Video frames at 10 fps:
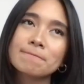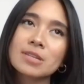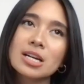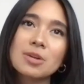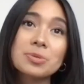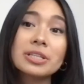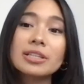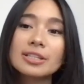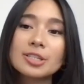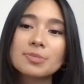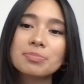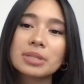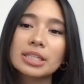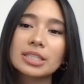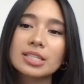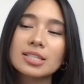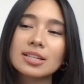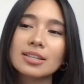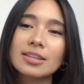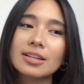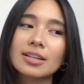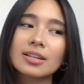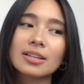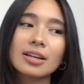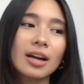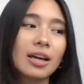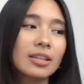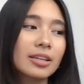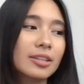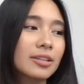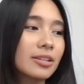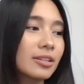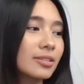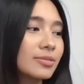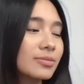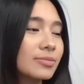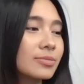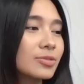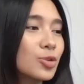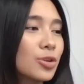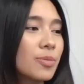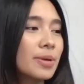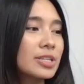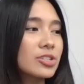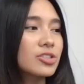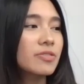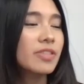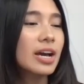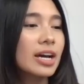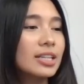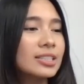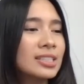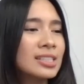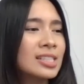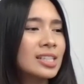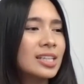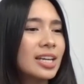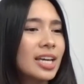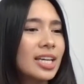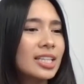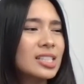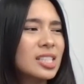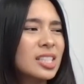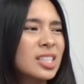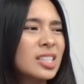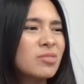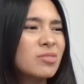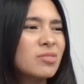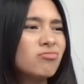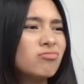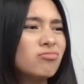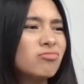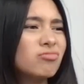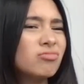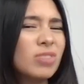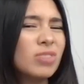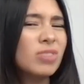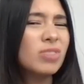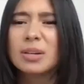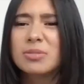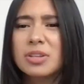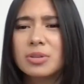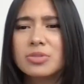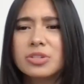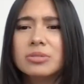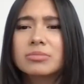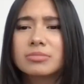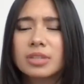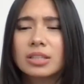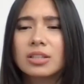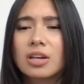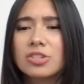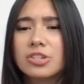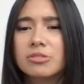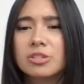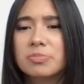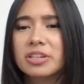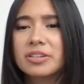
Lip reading: I really like Split. I think I like the sort of the message of that. And yeah, I would say those two, La La Lost You and Split.